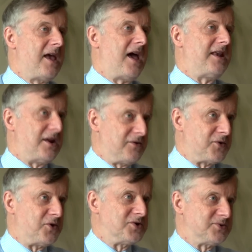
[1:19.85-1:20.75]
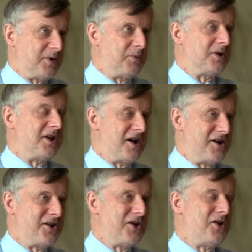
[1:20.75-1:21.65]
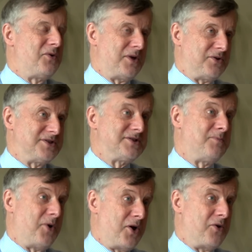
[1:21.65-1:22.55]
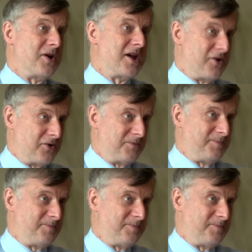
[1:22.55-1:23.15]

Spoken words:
And then, of course, we will learn whether it's a boy or a girl.